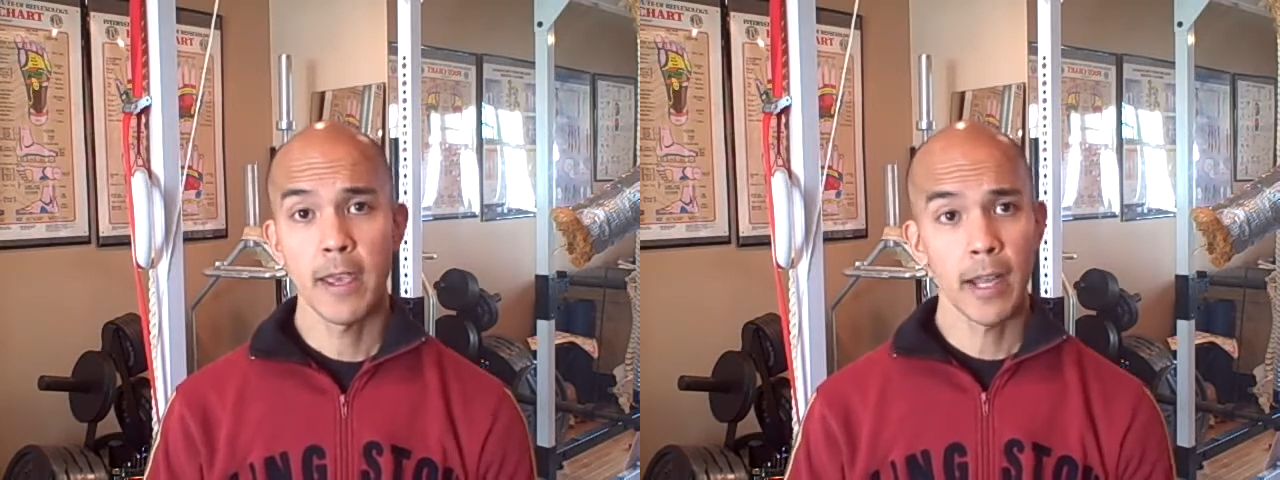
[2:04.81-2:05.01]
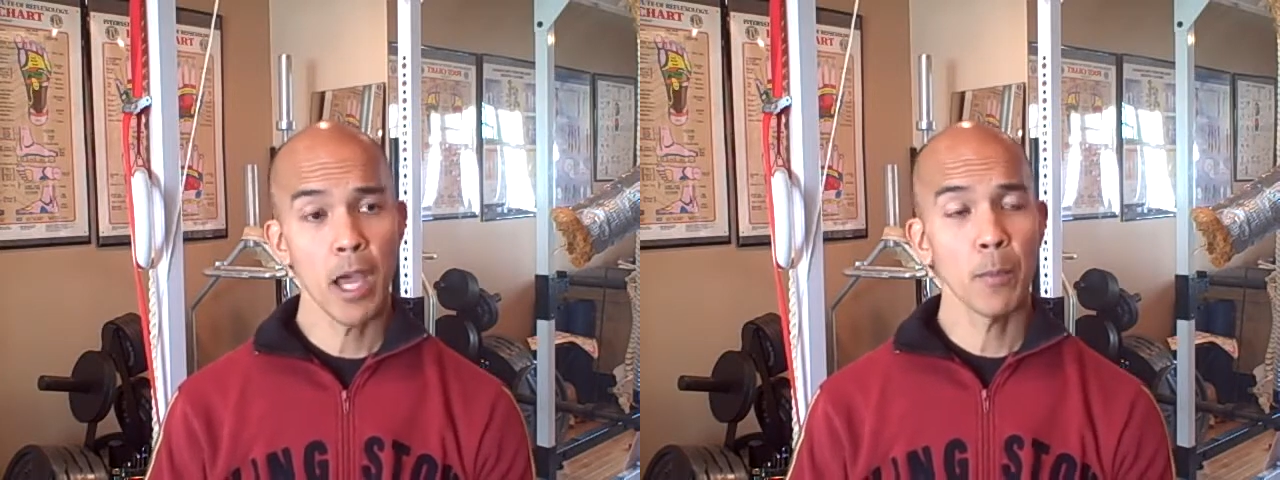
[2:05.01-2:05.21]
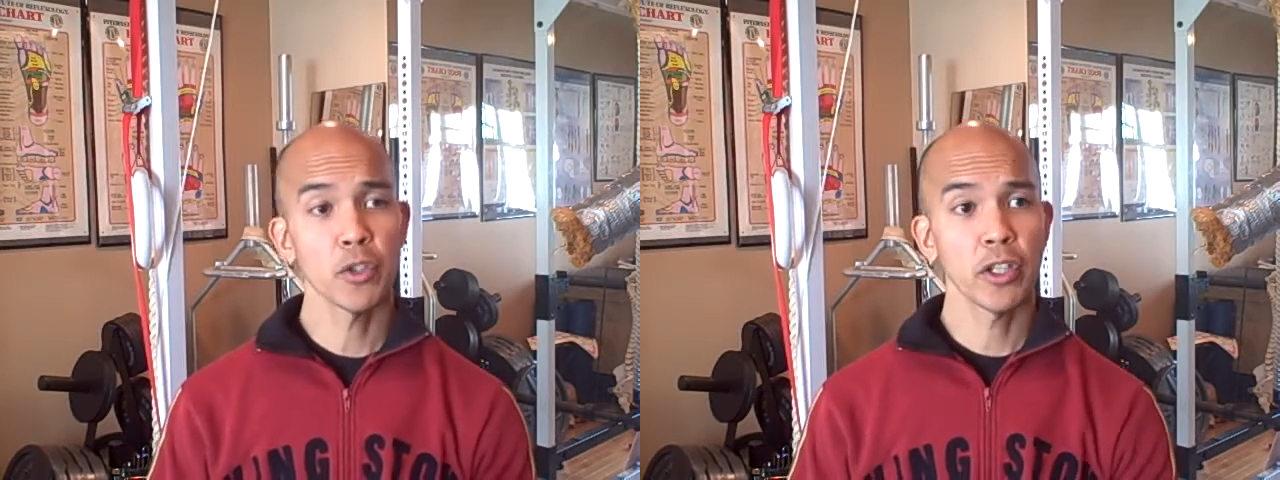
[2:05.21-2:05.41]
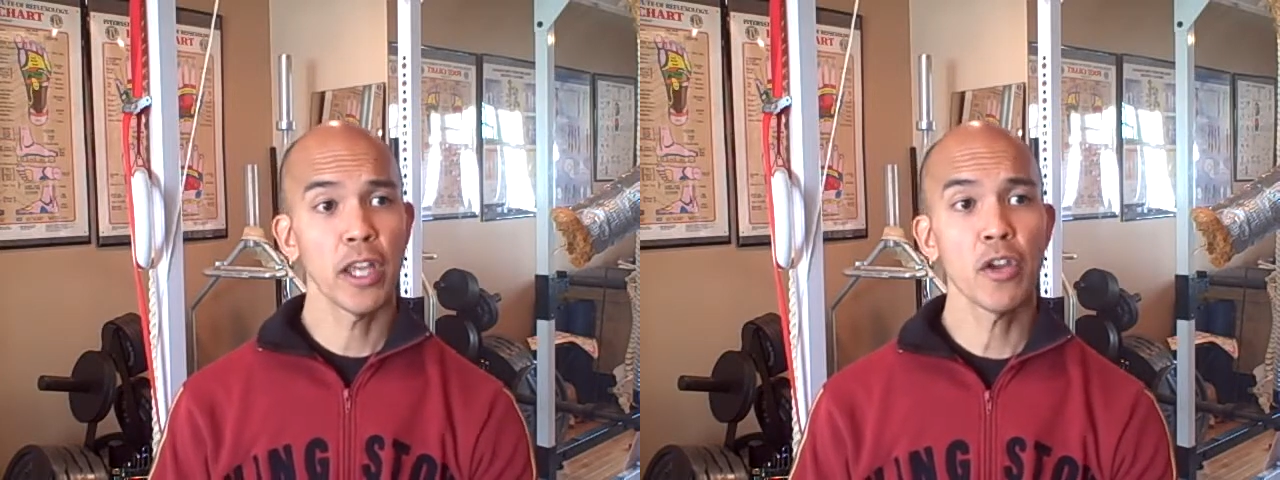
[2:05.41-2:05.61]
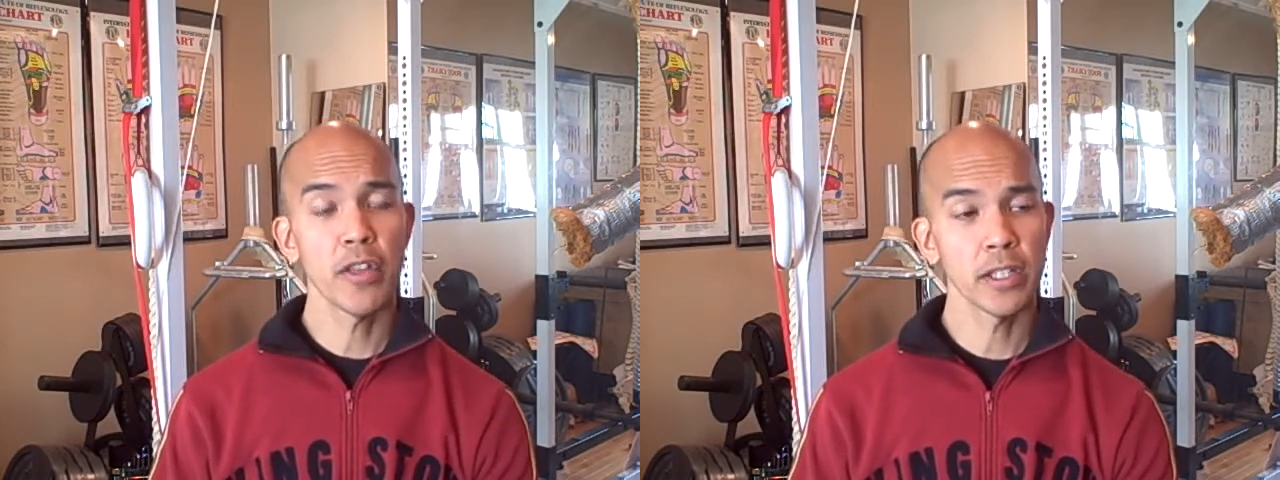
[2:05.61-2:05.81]
and how much
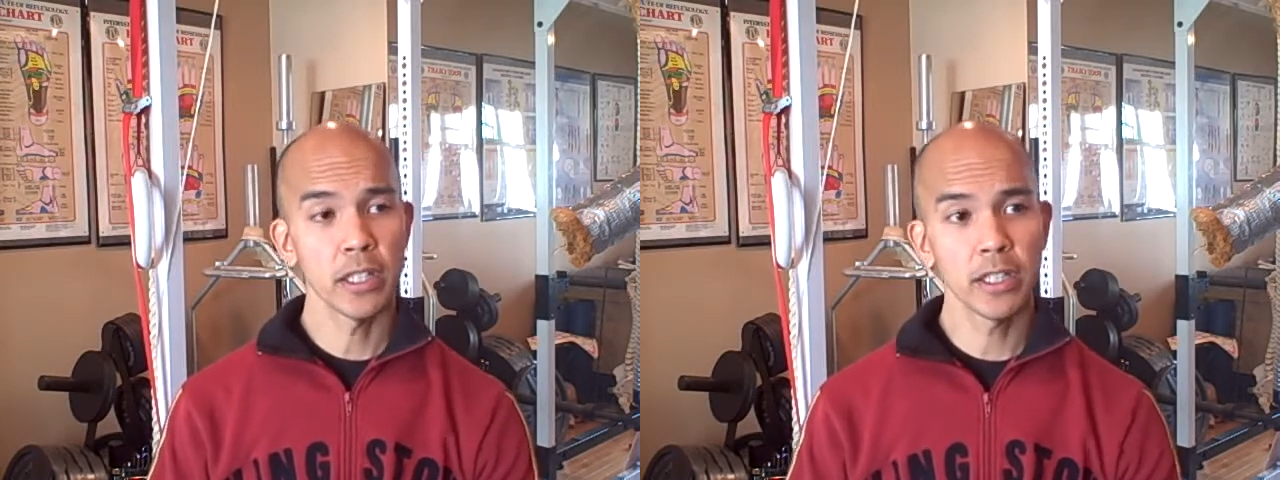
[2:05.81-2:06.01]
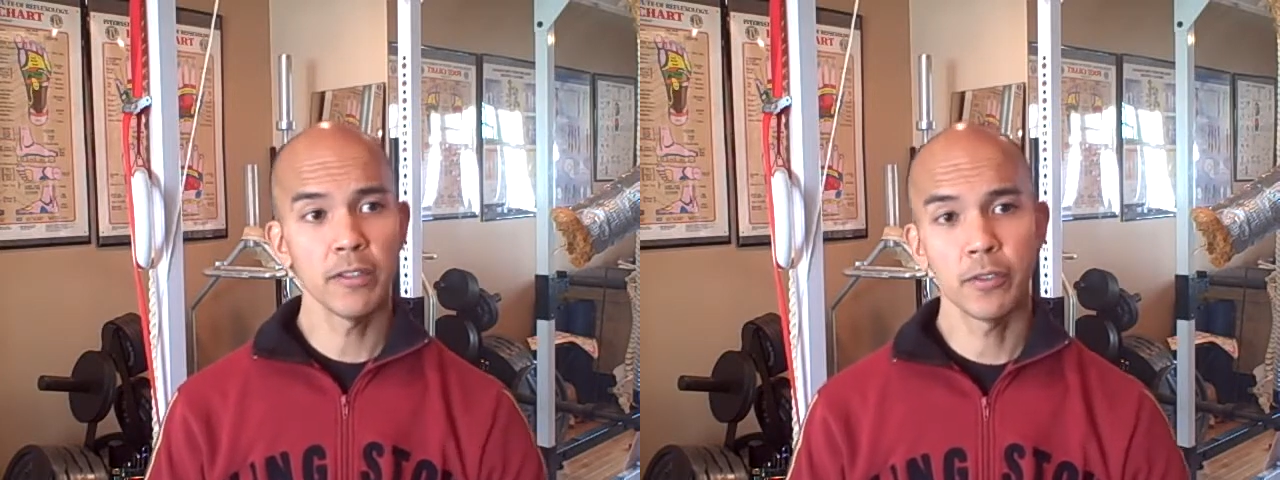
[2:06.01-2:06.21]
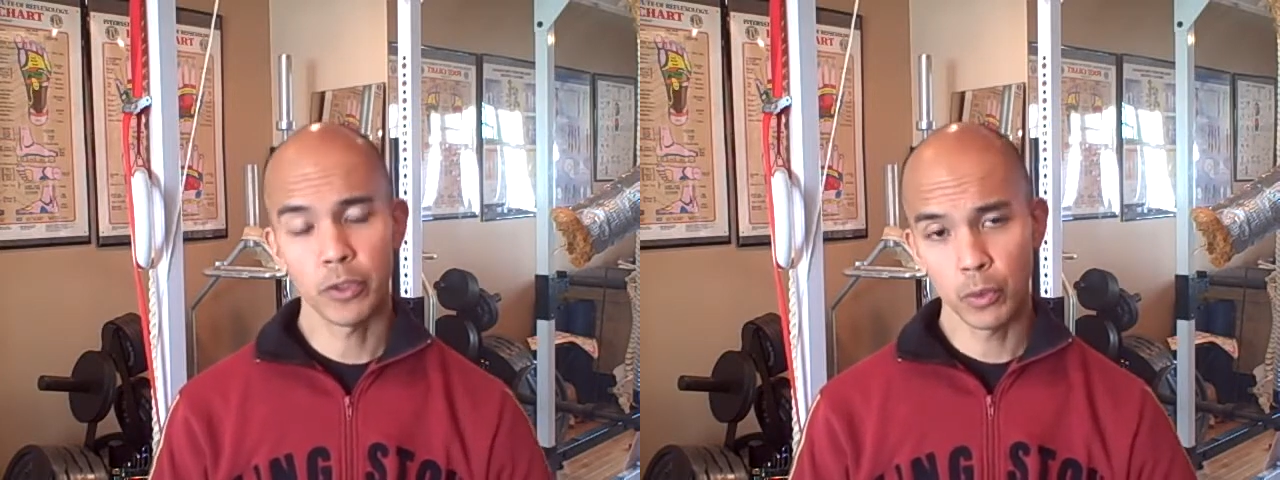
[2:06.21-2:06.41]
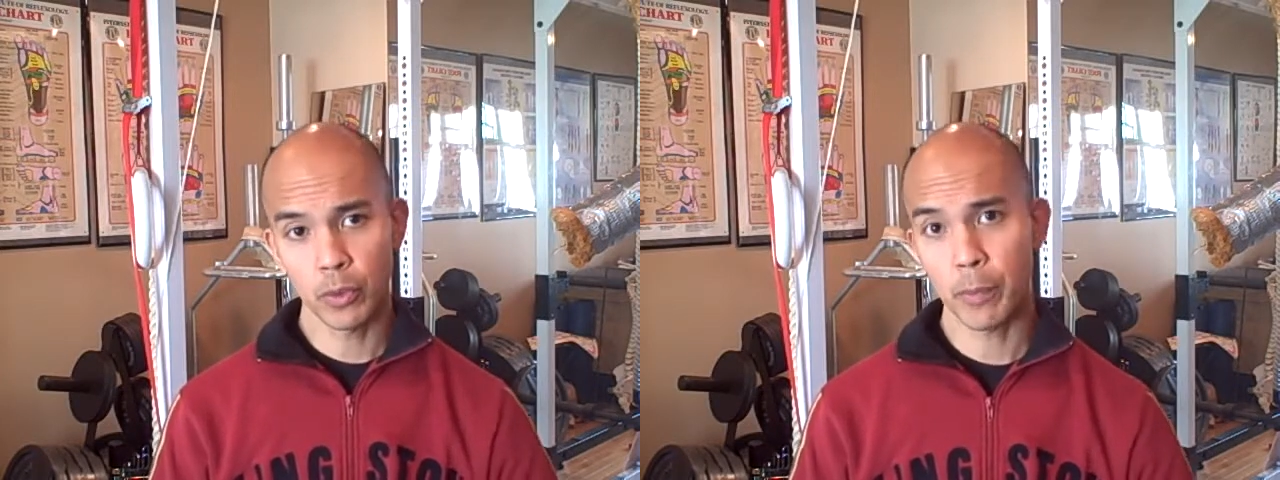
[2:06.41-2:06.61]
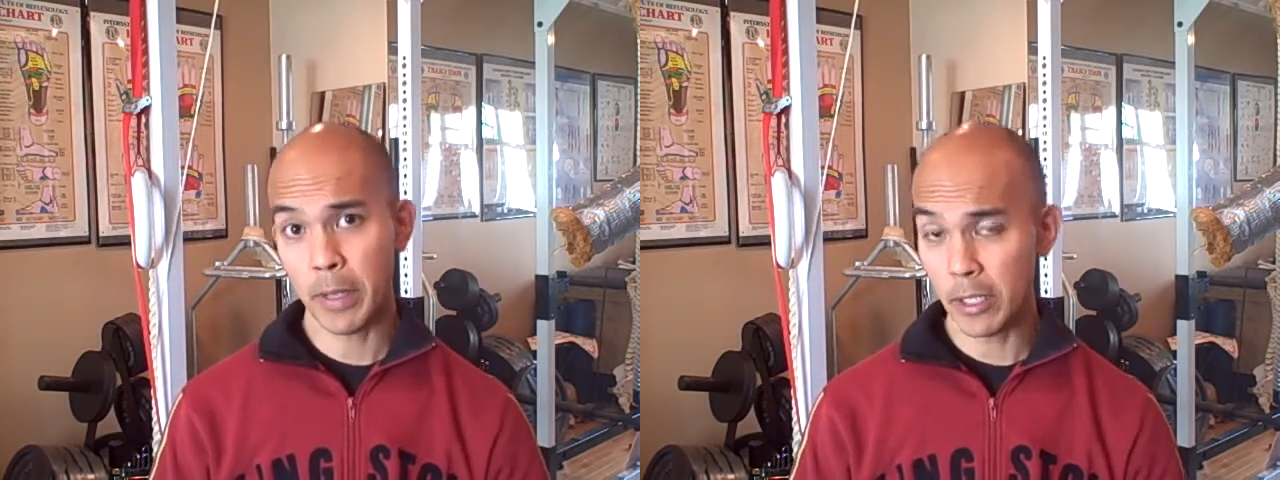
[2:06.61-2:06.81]
care they can give
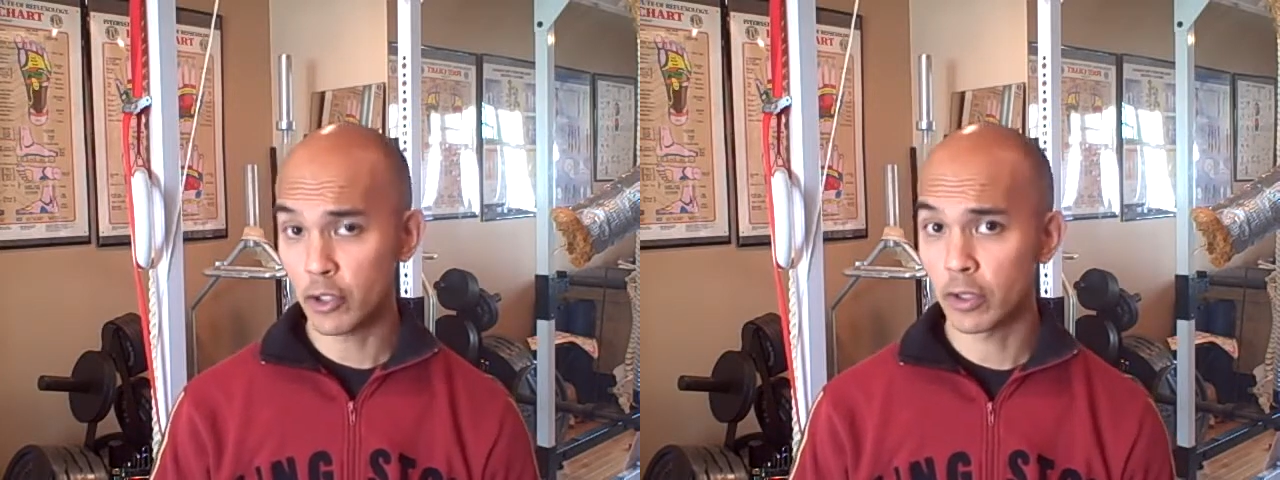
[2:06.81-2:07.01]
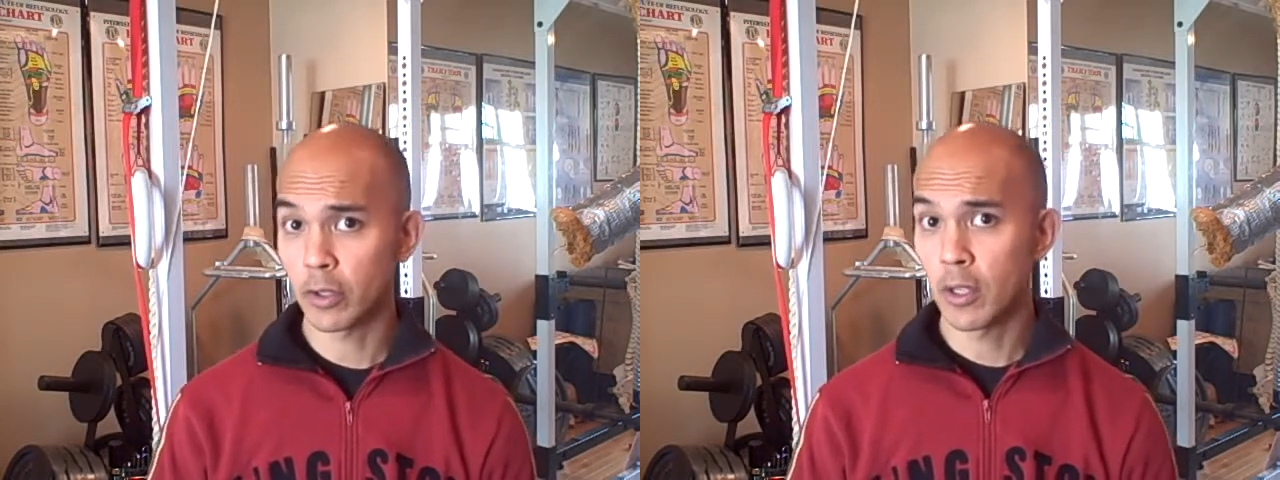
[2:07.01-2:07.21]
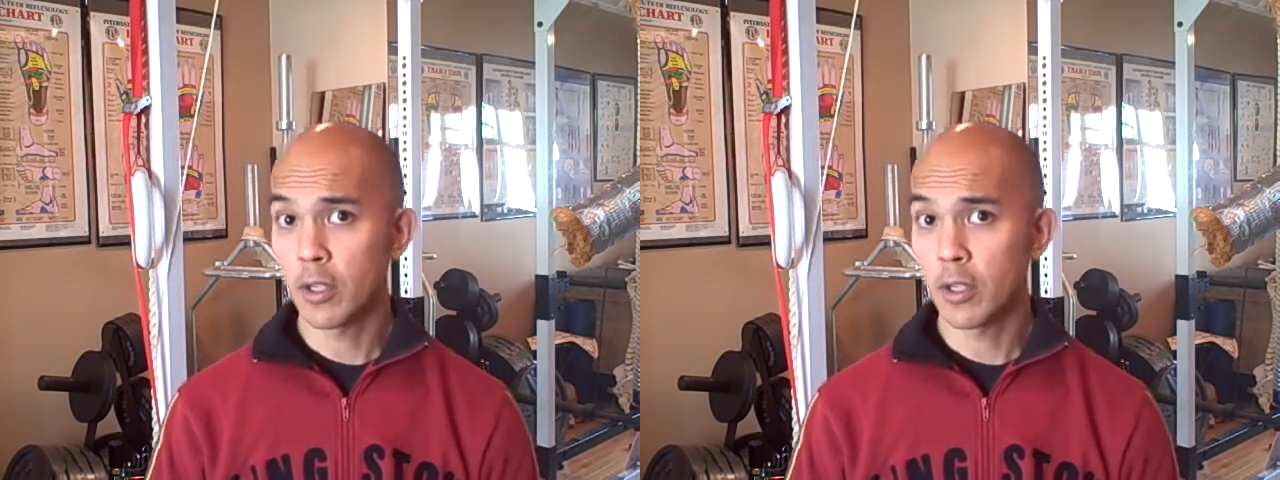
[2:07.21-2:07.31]
to the patient.